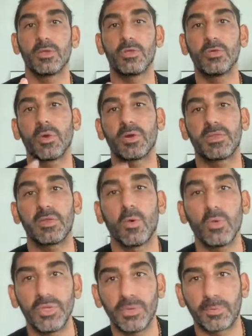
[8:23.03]
You are the
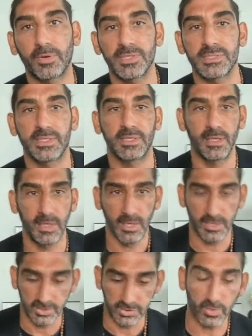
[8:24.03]
only person
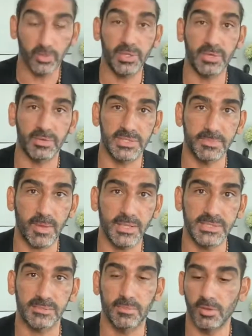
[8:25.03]
solely
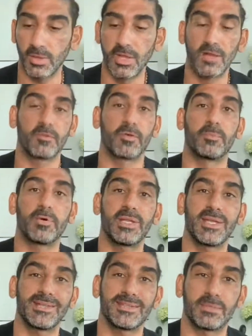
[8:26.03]
responsible for
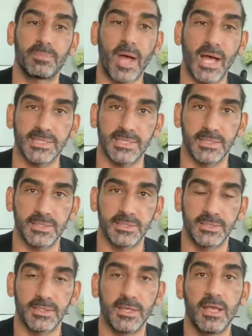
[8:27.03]
putting in
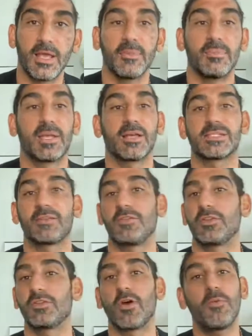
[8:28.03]
deposits. Because
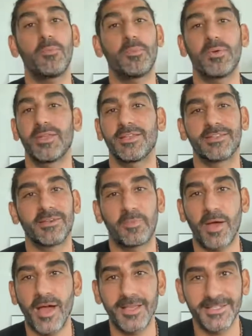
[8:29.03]
if you don't put in
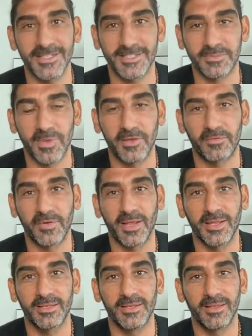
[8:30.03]
deposits, my
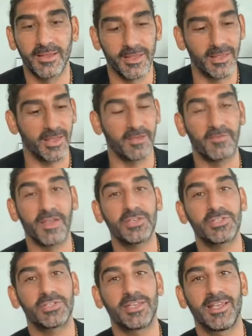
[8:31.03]
friend,
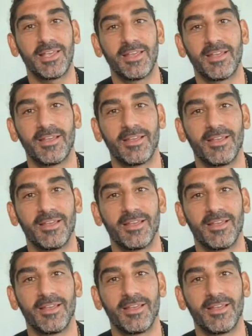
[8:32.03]
eventually